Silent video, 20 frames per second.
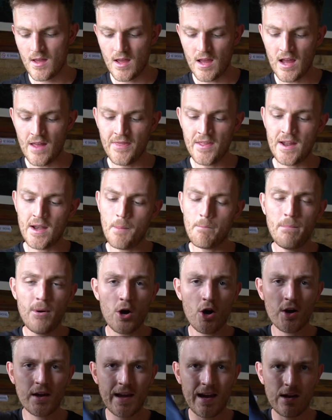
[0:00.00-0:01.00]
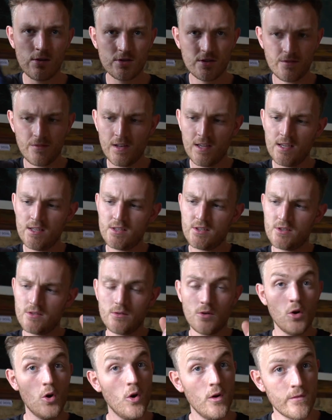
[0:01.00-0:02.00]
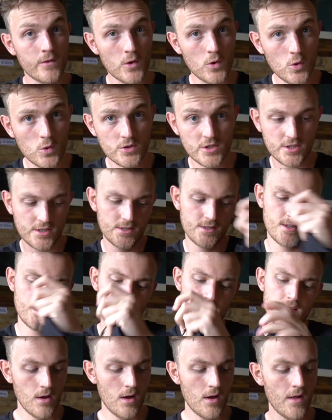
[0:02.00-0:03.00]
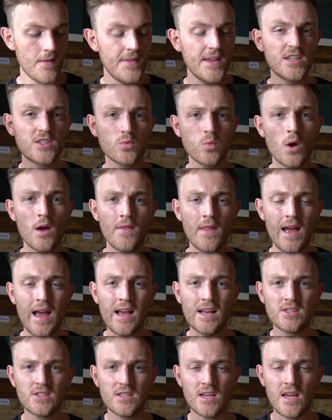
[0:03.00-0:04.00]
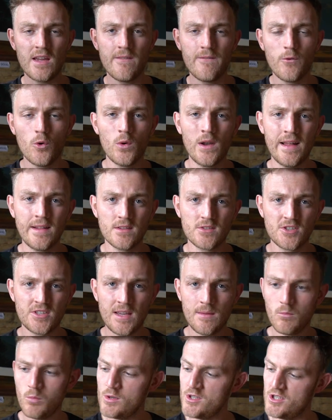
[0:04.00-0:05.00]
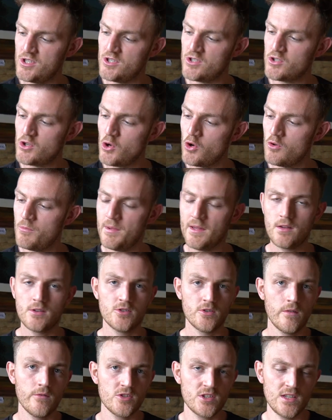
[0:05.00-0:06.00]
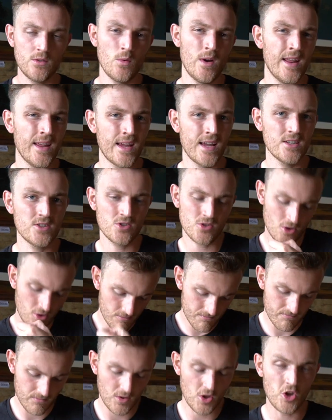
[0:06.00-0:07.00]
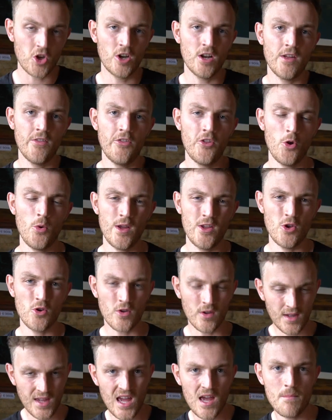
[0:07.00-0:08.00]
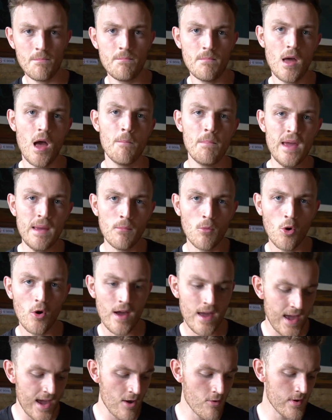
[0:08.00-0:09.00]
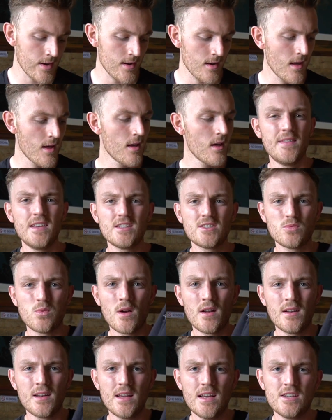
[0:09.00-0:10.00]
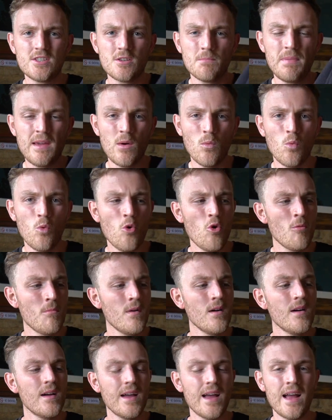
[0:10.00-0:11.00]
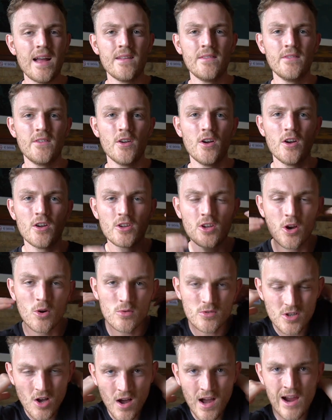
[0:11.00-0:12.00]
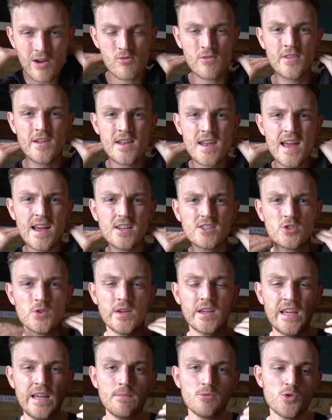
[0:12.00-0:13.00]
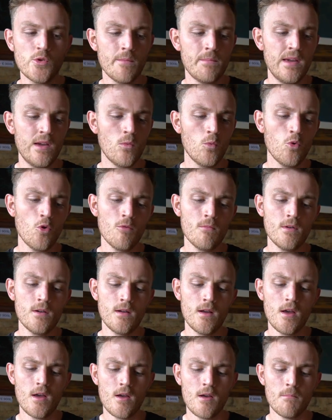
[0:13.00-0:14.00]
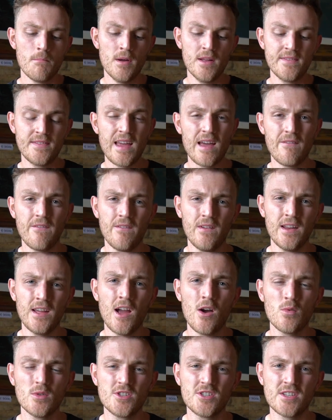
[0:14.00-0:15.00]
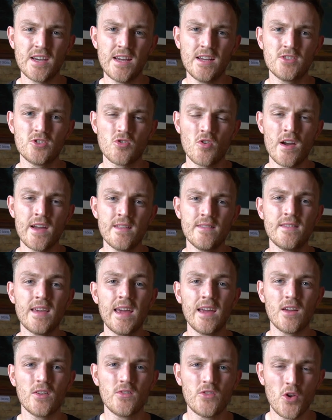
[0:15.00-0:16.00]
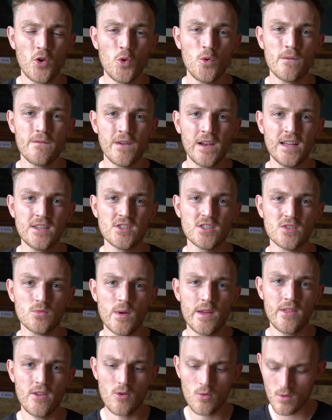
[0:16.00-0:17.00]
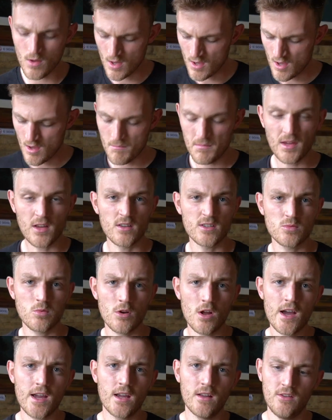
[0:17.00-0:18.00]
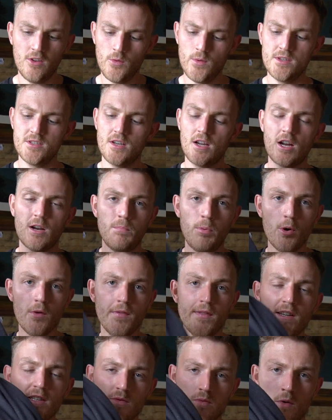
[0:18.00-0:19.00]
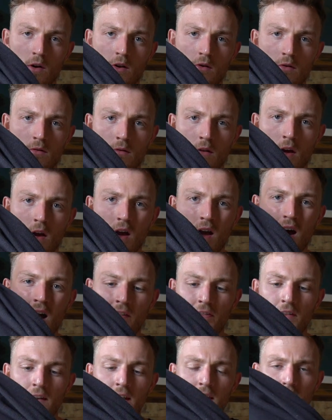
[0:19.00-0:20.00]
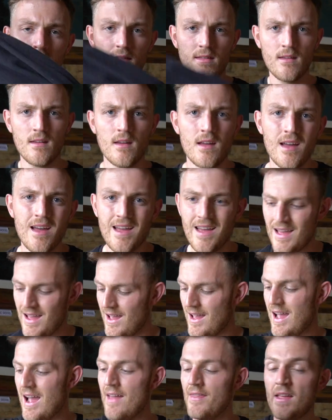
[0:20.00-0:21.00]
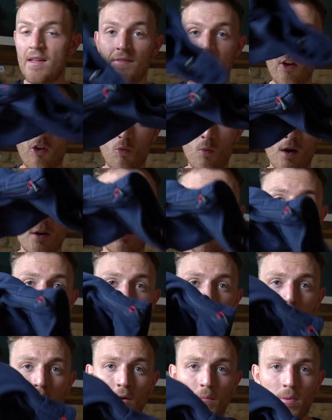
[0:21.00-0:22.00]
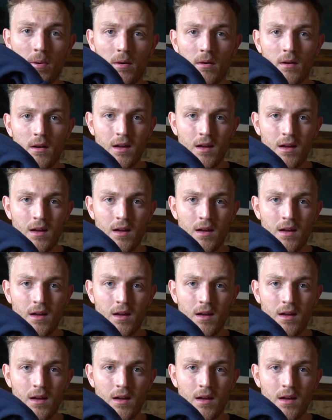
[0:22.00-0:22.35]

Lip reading: and then a Berghaus fleece, of course. This one has a full length zip, which is good because obviously when it gets hot you can undo it, you can get a bit more air in. This one is a bit warmer and goes higher on the neck, so it keeps you a bit warmer. But definitely I would say try and take 2 fleeces with you, because what I could do is I could put this one on underneath and then this one on top,